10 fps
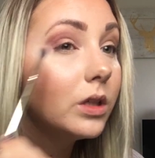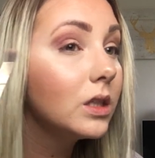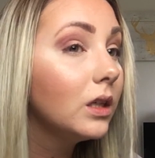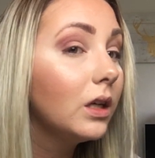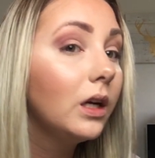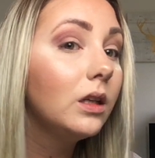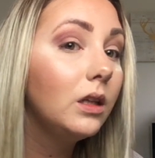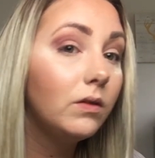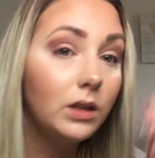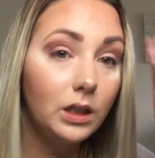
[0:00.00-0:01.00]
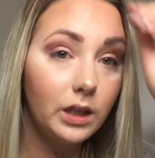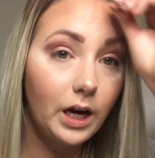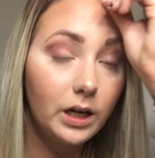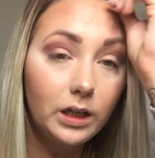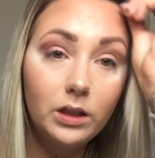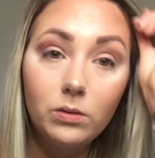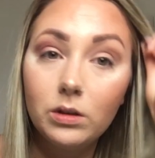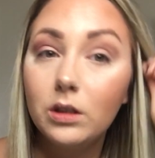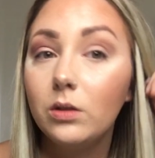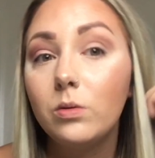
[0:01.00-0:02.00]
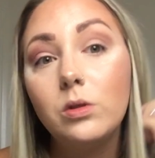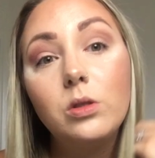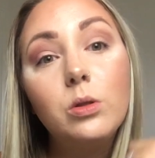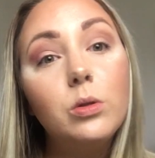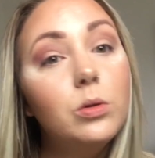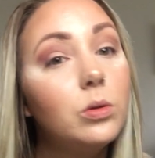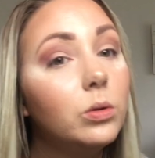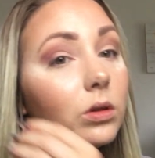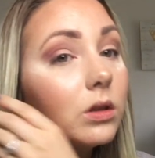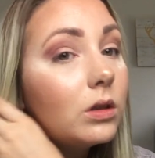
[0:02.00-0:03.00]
just going to kind of leave it like that. I don't want to go too